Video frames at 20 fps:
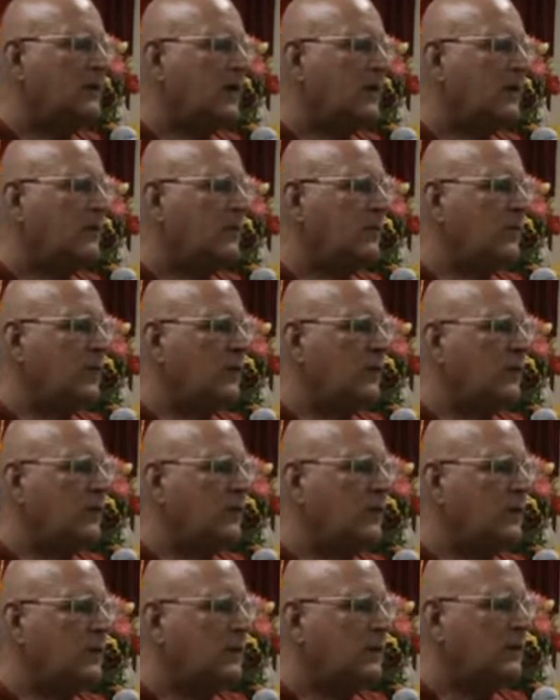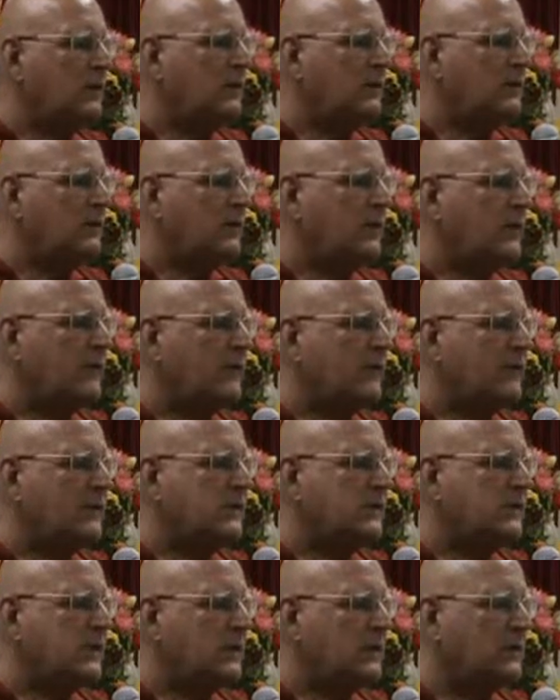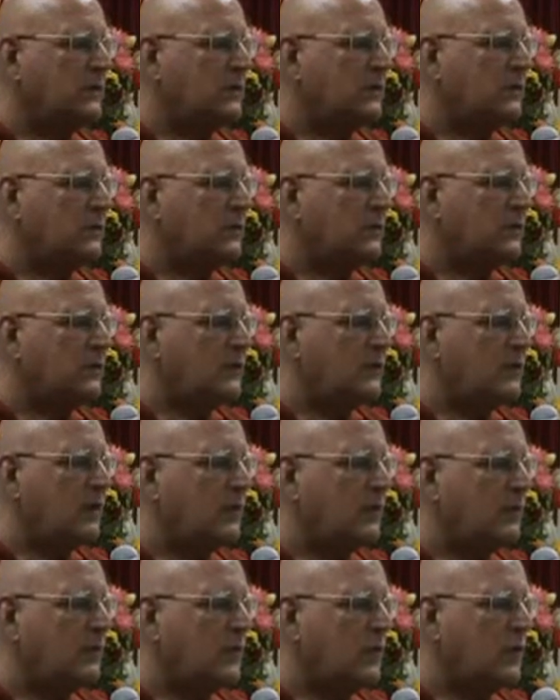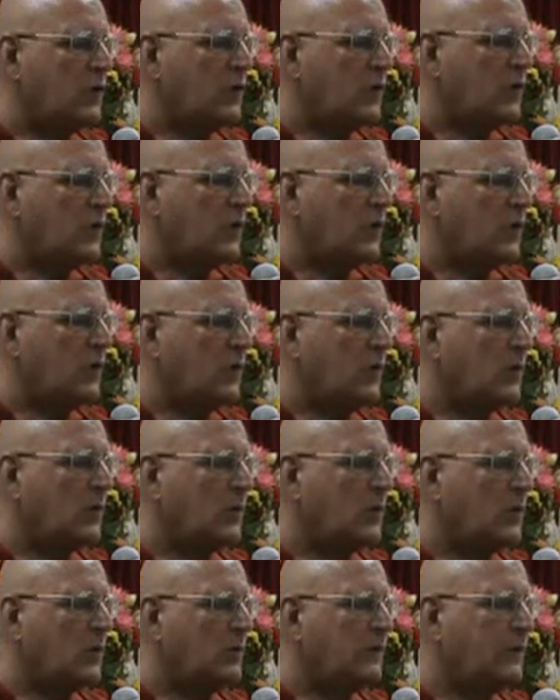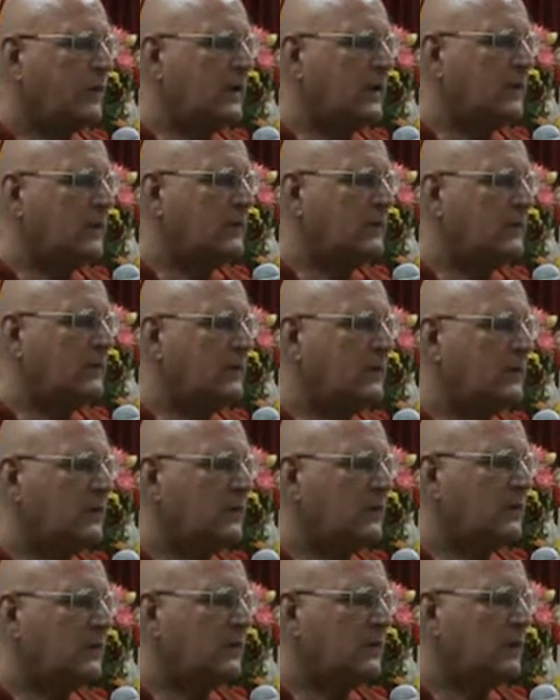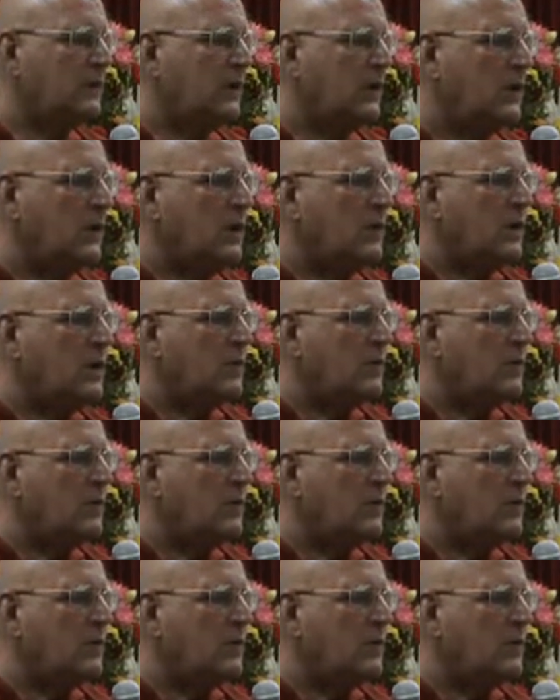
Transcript: Sabbitiyo vivajjantu sabbarogo vinasatu